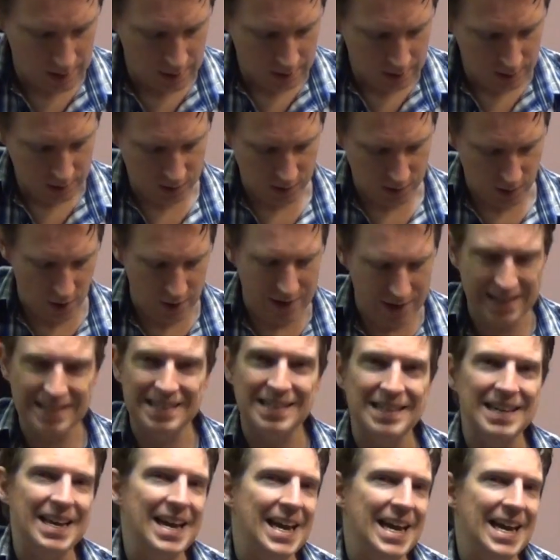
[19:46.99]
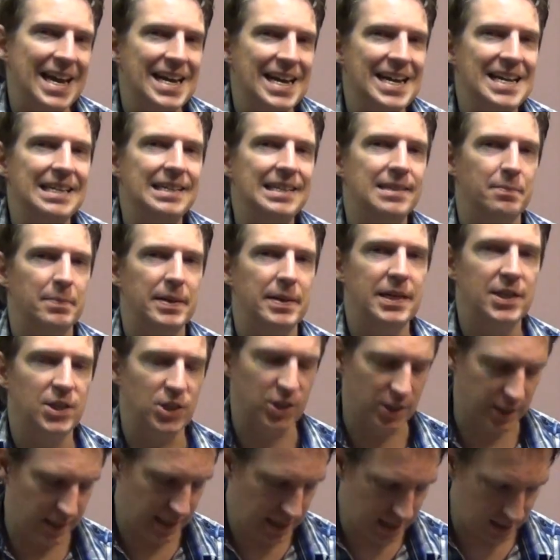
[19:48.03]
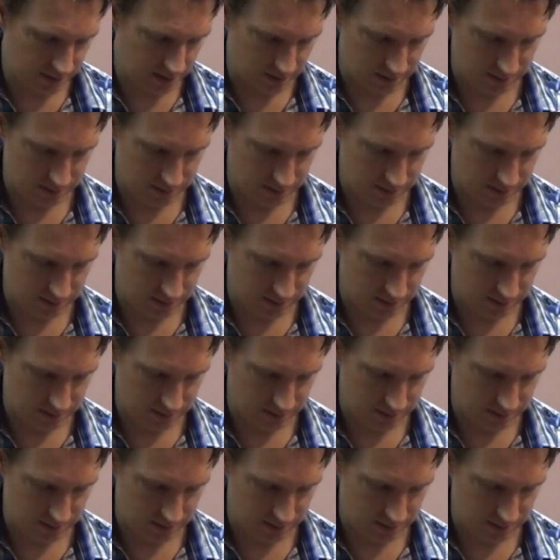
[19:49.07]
So it's an E diminished lick.